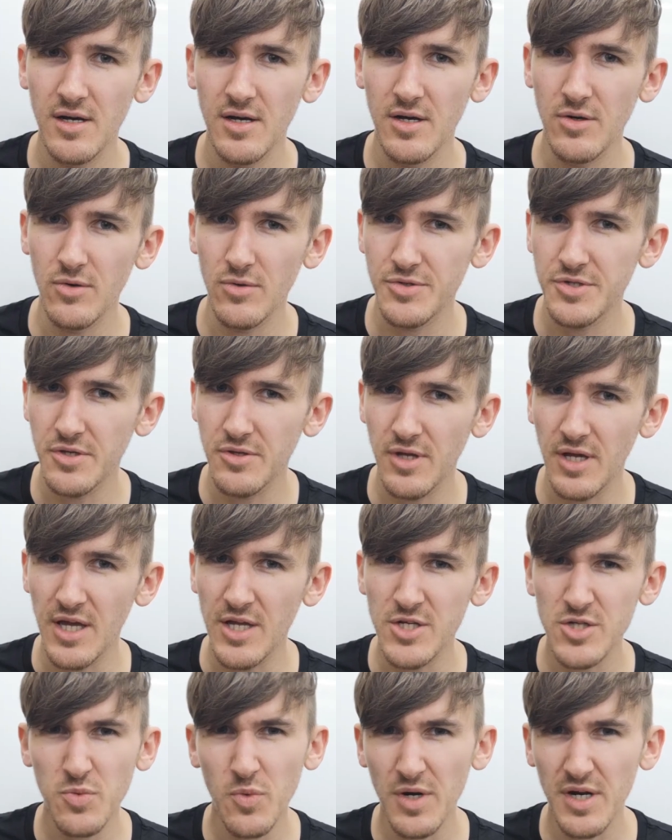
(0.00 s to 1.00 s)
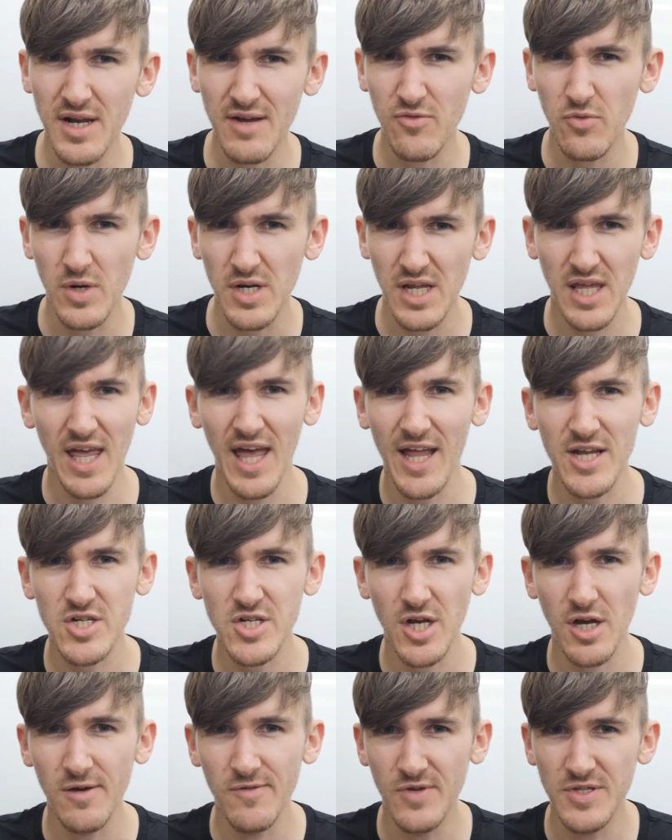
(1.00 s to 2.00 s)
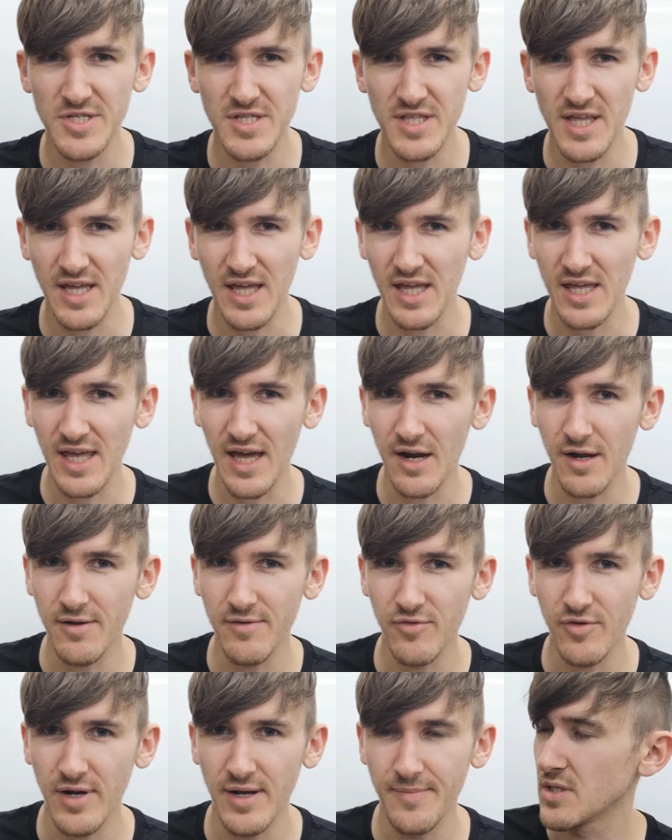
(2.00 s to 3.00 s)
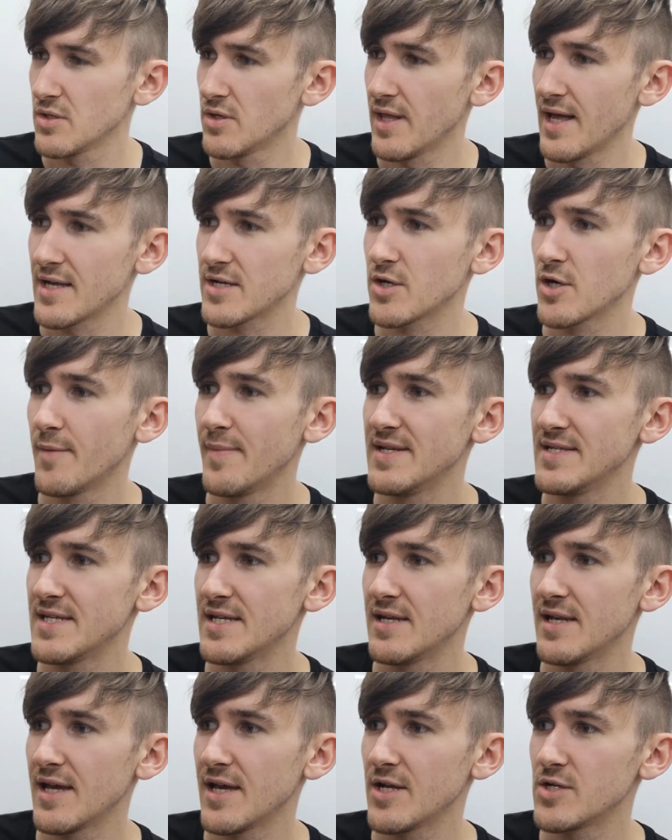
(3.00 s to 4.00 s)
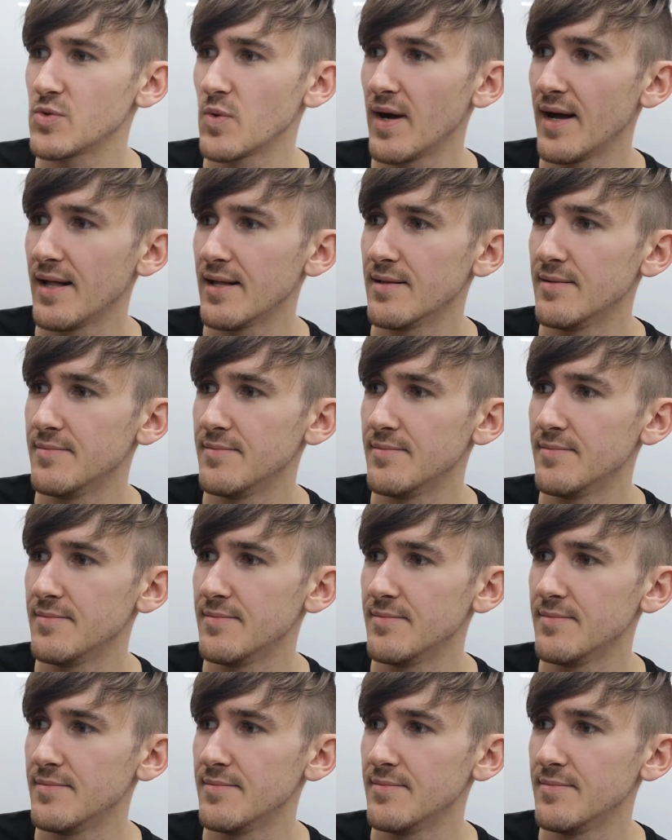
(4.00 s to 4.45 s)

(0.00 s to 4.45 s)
And also that he just wanted everyone to catch COVID so they could get over it. Well, that comment didn't age well.